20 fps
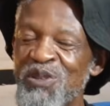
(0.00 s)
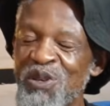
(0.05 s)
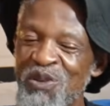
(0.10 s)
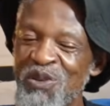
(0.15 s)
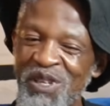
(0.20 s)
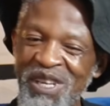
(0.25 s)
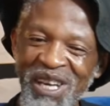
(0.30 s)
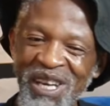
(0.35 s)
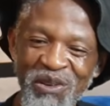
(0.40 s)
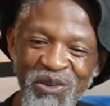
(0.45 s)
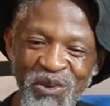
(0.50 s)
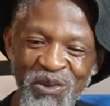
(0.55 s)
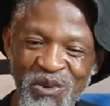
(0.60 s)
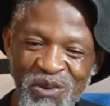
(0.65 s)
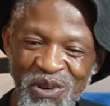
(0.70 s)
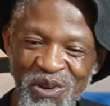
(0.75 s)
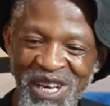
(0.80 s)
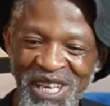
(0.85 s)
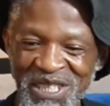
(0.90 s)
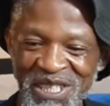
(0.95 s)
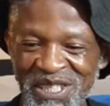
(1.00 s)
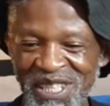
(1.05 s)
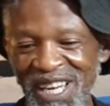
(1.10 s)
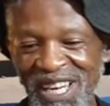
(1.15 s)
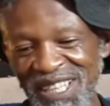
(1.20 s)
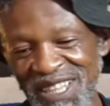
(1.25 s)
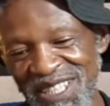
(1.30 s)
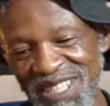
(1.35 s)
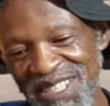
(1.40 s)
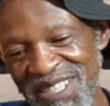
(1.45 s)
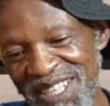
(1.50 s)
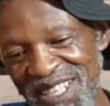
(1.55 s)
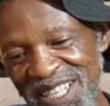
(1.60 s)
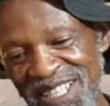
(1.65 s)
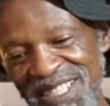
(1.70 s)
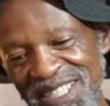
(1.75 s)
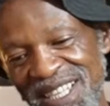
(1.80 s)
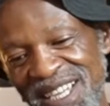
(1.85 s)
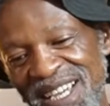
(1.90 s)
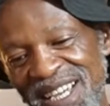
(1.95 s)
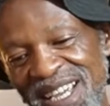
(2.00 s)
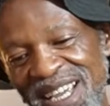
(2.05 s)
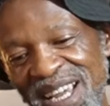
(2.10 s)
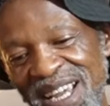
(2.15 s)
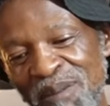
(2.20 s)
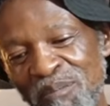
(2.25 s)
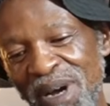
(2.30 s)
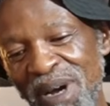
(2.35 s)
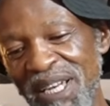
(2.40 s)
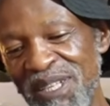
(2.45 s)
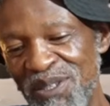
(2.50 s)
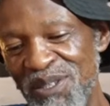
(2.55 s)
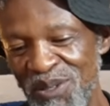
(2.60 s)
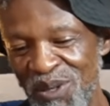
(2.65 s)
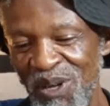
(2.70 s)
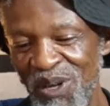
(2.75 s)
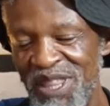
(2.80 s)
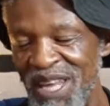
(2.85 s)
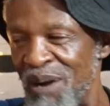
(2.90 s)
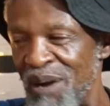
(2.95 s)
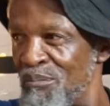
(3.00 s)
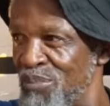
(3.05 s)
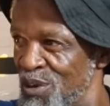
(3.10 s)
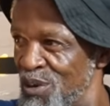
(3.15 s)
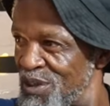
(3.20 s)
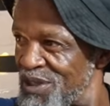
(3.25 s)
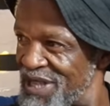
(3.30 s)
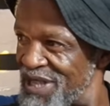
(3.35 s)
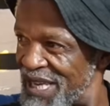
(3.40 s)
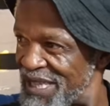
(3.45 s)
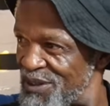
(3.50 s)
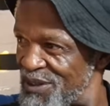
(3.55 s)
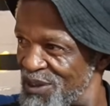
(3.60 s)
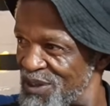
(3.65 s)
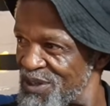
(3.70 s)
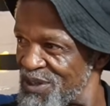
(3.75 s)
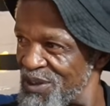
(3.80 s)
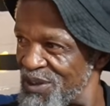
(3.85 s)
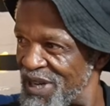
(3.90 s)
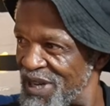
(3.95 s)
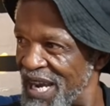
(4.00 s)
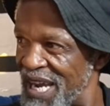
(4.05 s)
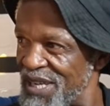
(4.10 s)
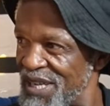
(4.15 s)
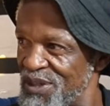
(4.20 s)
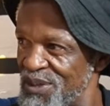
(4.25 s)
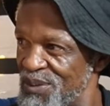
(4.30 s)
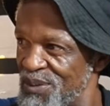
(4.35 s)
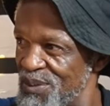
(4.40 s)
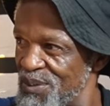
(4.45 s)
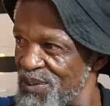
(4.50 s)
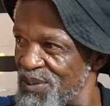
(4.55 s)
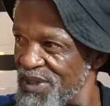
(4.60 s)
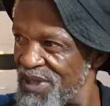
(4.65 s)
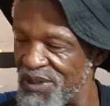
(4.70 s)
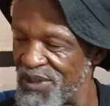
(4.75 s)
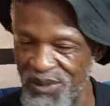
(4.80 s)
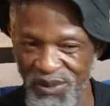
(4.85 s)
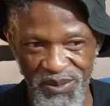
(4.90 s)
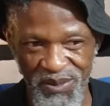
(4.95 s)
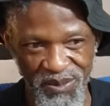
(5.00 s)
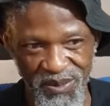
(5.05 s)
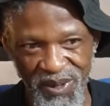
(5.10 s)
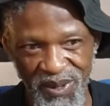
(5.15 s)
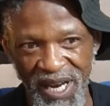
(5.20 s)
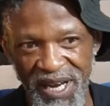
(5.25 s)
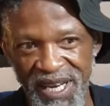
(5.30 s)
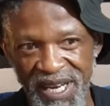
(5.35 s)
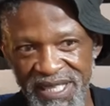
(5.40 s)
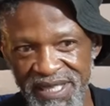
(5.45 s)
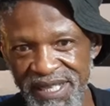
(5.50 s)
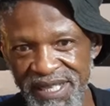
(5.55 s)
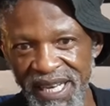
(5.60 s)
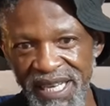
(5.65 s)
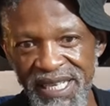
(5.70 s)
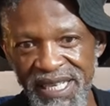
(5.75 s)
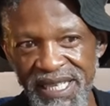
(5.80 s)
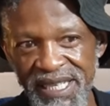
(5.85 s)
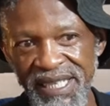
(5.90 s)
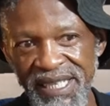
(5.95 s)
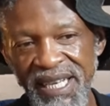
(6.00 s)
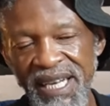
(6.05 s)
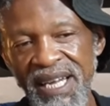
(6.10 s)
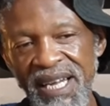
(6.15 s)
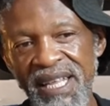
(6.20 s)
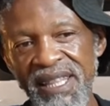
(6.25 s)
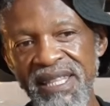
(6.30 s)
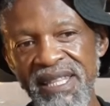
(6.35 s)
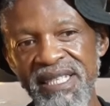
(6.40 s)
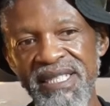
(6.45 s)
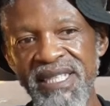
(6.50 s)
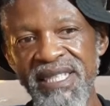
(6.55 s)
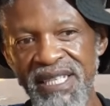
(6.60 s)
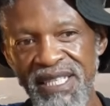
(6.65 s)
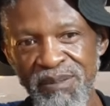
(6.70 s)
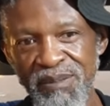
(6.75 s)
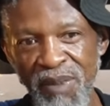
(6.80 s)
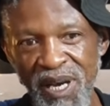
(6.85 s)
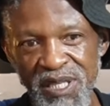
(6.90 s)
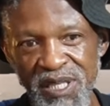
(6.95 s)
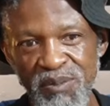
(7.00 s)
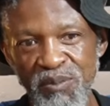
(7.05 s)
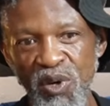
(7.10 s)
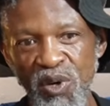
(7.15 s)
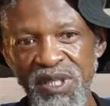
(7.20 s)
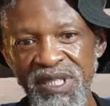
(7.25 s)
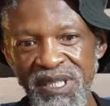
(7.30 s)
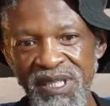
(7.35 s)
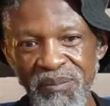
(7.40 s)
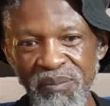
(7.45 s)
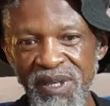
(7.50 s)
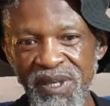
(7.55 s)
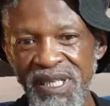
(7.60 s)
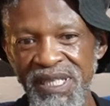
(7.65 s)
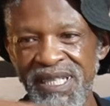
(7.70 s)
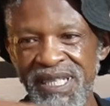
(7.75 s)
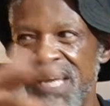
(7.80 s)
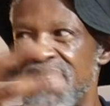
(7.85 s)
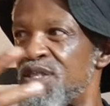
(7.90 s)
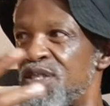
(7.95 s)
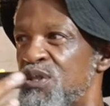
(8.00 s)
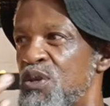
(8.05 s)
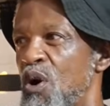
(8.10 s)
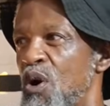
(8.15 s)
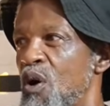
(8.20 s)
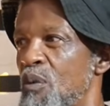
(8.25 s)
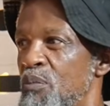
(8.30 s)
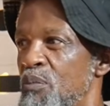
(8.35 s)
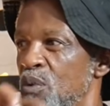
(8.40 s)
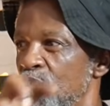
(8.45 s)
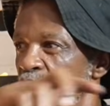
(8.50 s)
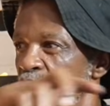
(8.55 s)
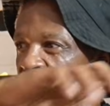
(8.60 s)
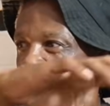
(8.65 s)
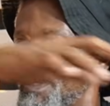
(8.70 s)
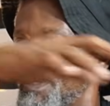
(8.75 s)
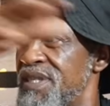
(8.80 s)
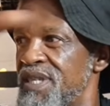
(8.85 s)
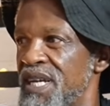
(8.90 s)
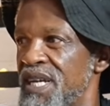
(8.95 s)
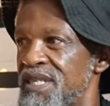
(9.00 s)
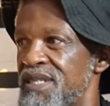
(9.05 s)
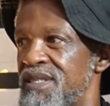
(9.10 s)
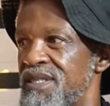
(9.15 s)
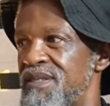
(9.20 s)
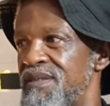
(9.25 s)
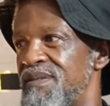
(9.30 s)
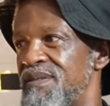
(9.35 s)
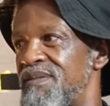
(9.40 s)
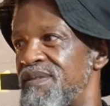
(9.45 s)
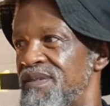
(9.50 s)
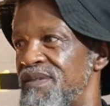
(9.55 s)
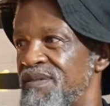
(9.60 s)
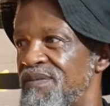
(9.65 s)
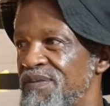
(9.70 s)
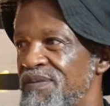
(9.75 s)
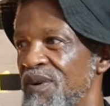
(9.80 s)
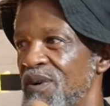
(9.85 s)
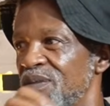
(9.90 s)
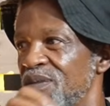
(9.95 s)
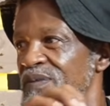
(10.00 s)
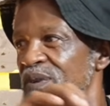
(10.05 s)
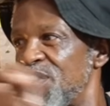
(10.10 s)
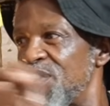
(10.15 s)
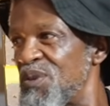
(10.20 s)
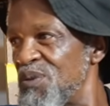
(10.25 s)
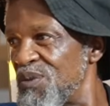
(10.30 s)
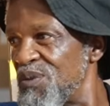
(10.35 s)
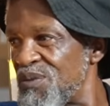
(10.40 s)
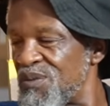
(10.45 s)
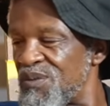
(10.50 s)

you can Google and check these things. But there are books that also guide you into understanding these things much more deeply. Desktop is just for you